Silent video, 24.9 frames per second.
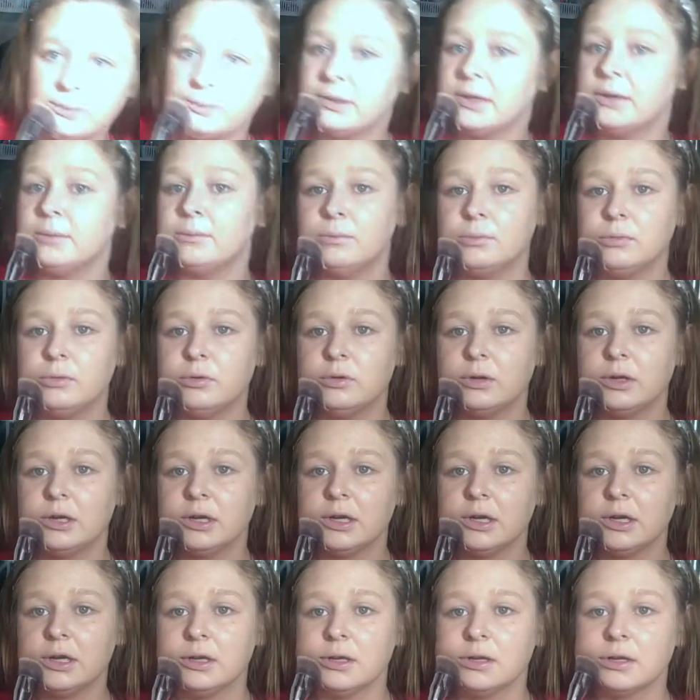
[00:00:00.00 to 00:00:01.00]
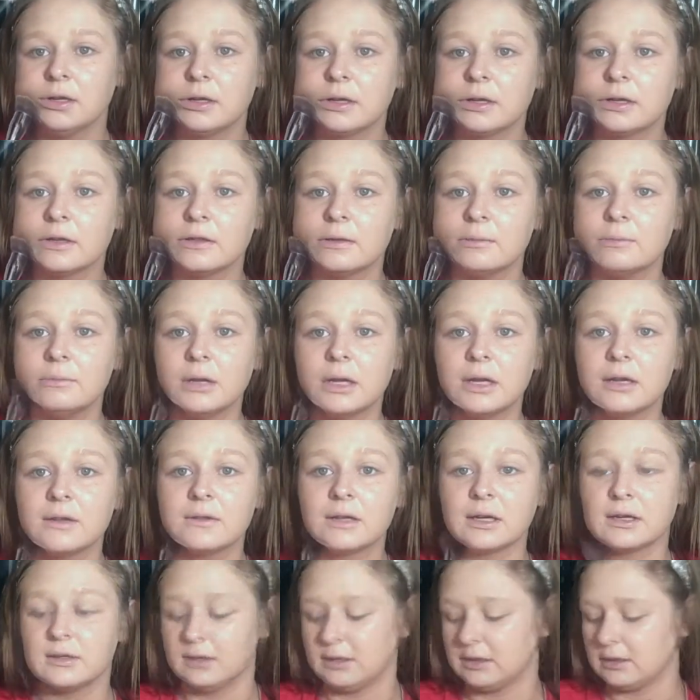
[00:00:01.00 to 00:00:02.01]
bit more because I'm not
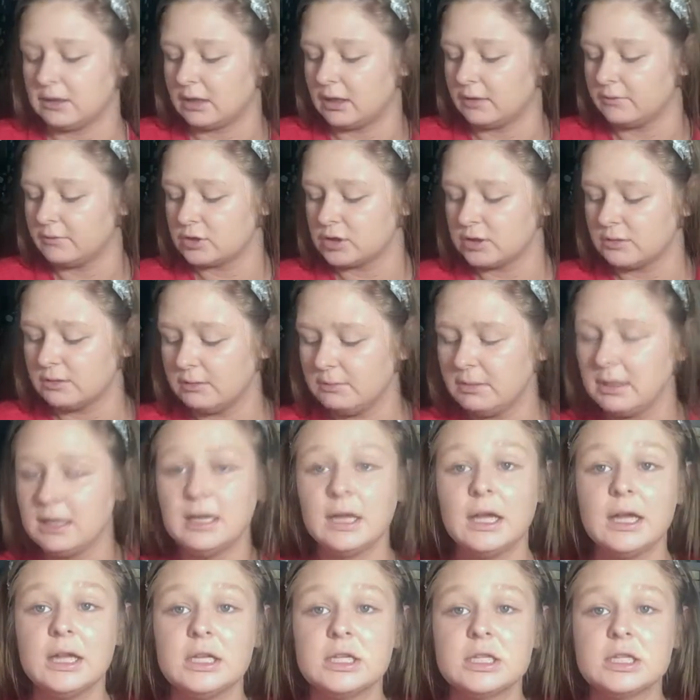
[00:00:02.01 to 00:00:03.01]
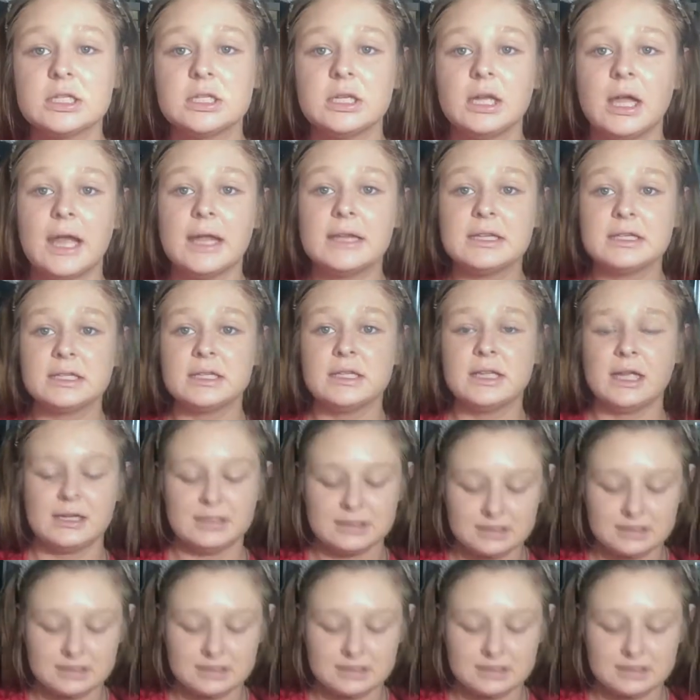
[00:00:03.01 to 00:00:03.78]
exactly at the coverage I want to be at yet.